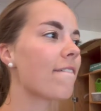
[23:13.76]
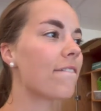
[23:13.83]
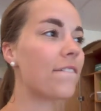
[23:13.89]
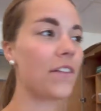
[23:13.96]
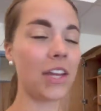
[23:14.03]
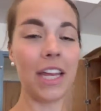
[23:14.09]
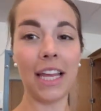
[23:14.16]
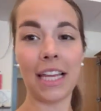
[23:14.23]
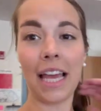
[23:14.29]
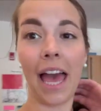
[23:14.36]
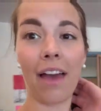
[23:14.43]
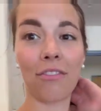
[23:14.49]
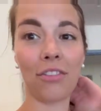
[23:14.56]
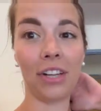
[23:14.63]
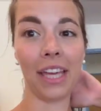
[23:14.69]
fitting
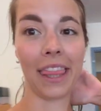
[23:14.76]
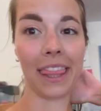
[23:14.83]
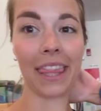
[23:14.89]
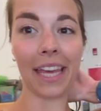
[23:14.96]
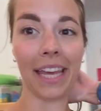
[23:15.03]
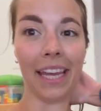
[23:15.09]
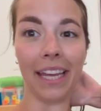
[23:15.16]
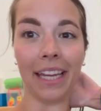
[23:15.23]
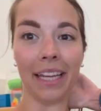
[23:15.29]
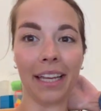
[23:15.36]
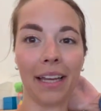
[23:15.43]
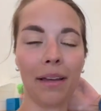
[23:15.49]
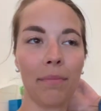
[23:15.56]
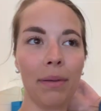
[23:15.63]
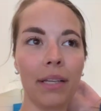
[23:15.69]

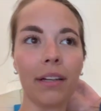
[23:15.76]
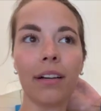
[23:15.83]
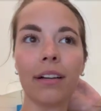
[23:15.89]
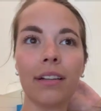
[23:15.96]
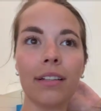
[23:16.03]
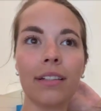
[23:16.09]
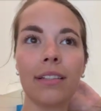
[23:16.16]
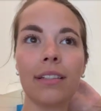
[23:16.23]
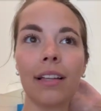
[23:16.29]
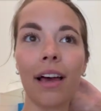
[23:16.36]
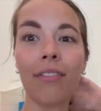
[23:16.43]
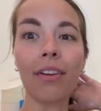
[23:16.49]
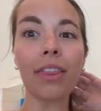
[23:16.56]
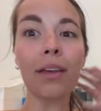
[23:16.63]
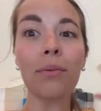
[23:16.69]
everything, because
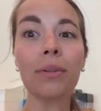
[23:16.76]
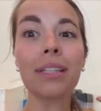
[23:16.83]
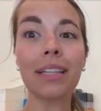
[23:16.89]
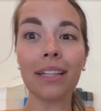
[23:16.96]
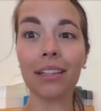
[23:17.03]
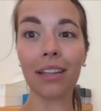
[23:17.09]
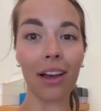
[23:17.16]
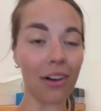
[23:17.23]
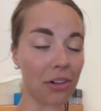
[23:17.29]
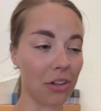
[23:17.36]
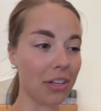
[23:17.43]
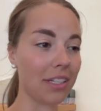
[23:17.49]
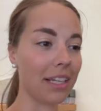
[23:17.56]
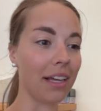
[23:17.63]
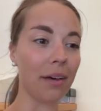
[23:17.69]
everything was in a
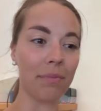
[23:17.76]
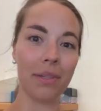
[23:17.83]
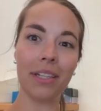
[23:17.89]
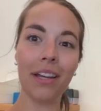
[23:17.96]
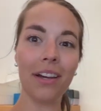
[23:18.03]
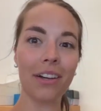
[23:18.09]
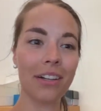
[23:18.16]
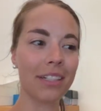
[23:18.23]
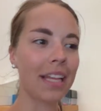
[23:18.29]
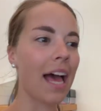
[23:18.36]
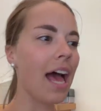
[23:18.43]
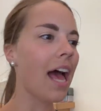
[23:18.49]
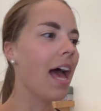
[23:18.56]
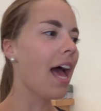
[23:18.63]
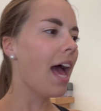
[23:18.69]
closet upstairs
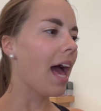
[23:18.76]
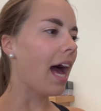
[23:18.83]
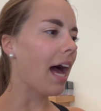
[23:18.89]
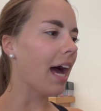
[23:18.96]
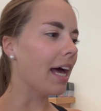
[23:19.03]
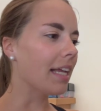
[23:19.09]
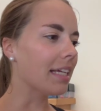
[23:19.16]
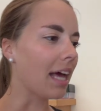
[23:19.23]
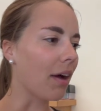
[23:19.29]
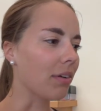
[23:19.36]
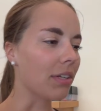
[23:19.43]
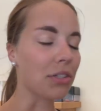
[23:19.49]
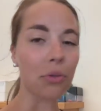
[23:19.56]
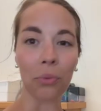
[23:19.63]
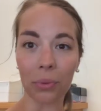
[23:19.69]
and now it
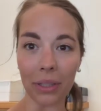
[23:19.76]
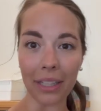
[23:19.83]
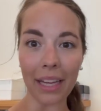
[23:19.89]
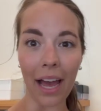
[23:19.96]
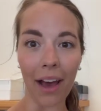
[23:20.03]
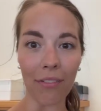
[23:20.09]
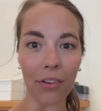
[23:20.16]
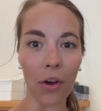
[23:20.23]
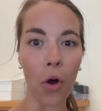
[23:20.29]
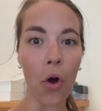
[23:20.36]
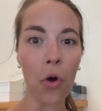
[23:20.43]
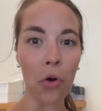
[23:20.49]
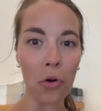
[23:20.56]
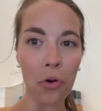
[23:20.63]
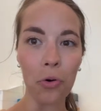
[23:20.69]
doesn't really have a
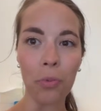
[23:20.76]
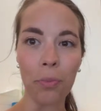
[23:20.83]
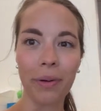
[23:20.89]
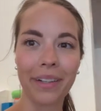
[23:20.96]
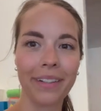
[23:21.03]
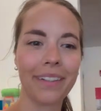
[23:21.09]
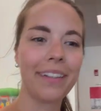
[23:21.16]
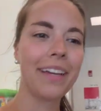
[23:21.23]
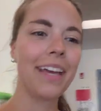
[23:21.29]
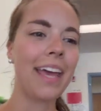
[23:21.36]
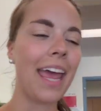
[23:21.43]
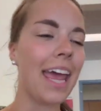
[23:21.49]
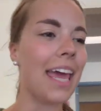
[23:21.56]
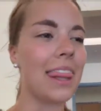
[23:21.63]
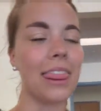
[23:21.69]
home
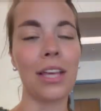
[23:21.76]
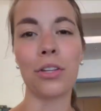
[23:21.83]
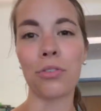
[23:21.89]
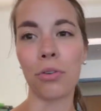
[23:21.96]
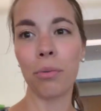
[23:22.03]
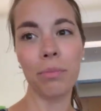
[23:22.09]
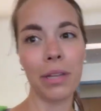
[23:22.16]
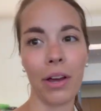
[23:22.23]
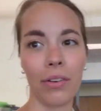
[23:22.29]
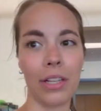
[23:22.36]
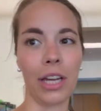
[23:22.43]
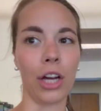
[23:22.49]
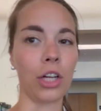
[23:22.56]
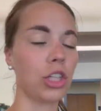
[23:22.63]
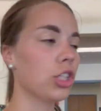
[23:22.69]
in this room down
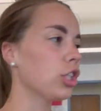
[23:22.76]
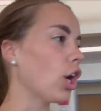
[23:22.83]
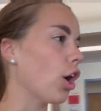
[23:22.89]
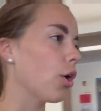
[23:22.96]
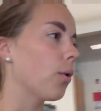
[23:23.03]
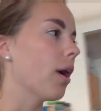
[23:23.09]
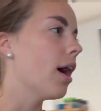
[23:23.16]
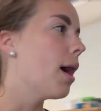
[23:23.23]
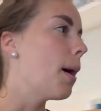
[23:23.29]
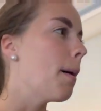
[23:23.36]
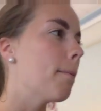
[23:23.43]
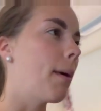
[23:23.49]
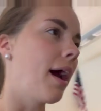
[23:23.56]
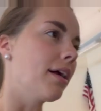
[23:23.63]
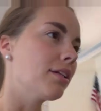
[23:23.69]
here. So
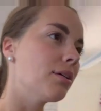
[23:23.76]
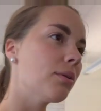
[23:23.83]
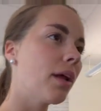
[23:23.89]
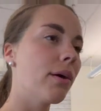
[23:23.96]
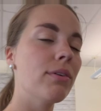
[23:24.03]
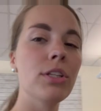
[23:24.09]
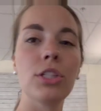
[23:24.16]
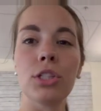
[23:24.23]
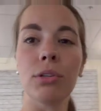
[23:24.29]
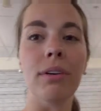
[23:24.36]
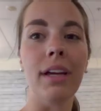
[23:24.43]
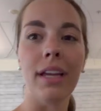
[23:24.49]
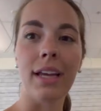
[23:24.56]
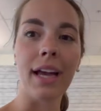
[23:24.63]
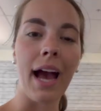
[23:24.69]
back to what I was
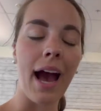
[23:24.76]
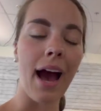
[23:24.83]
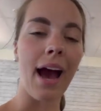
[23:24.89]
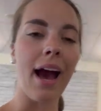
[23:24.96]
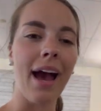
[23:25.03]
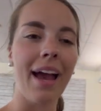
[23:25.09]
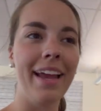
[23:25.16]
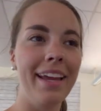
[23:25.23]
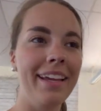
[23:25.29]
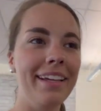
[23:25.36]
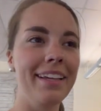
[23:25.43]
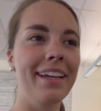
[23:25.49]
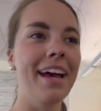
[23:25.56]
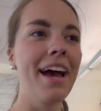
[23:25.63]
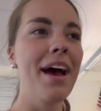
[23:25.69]
doing,
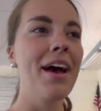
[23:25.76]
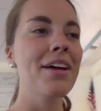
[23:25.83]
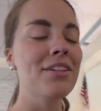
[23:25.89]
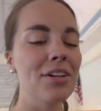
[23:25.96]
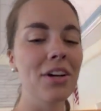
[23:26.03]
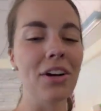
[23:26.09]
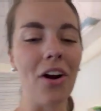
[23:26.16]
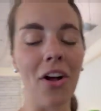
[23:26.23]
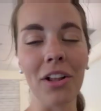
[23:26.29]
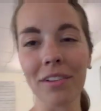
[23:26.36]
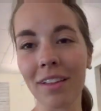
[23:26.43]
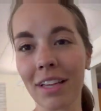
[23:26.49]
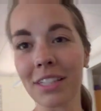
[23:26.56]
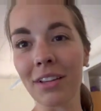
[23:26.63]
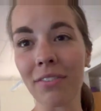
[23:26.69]
I took all of
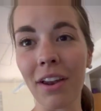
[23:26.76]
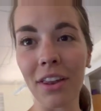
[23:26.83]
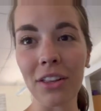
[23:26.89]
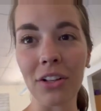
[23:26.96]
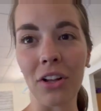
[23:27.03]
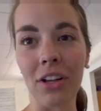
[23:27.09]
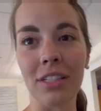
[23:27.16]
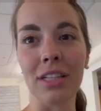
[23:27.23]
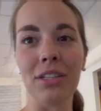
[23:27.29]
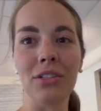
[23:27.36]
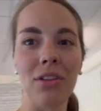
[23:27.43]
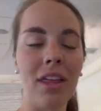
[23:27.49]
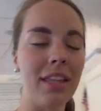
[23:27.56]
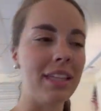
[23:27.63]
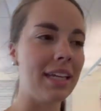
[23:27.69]
that stuff out of the closet so
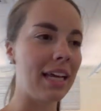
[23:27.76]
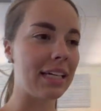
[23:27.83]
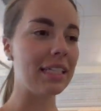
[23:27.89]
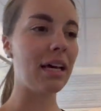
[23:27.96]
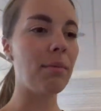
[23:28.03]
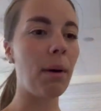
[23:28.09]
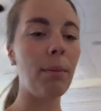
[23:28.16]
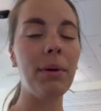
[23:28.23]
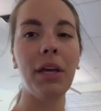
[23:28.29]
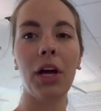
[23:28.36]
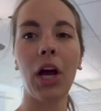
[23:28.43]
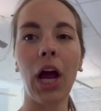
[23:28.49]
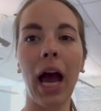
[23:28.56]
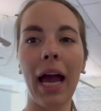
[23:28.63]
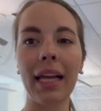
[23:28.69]
that the next time I'm
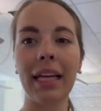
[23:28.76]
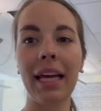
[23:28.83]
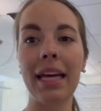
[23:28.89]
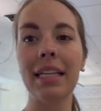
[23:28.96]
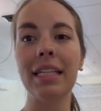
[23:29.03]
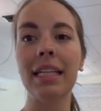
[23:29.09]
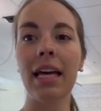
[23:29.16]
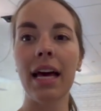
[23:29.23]
here I can